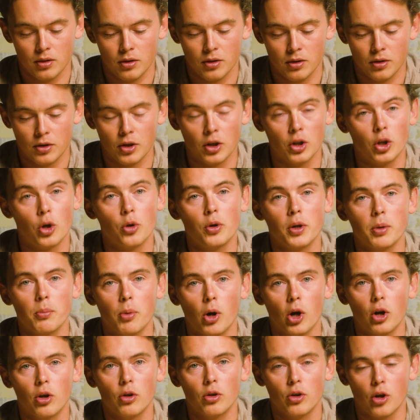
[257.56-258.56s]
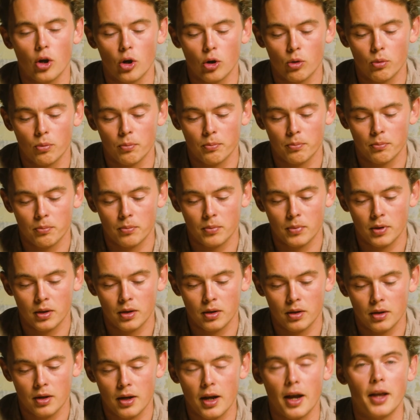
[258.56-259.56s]
The loading bar will go,
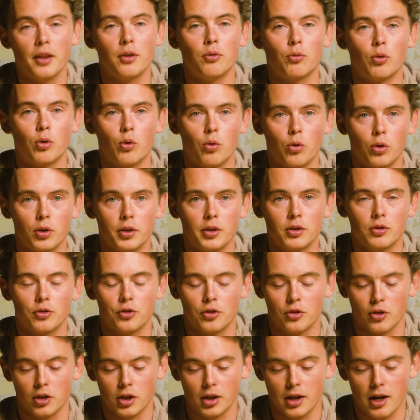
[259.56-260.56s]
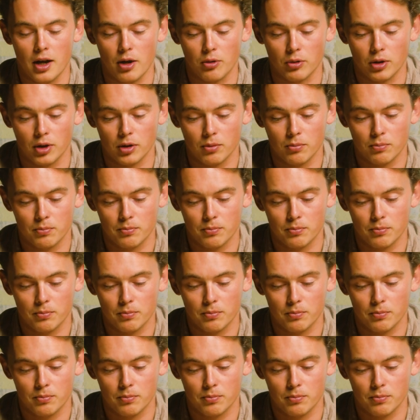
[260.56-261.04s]
and the recording will start counting.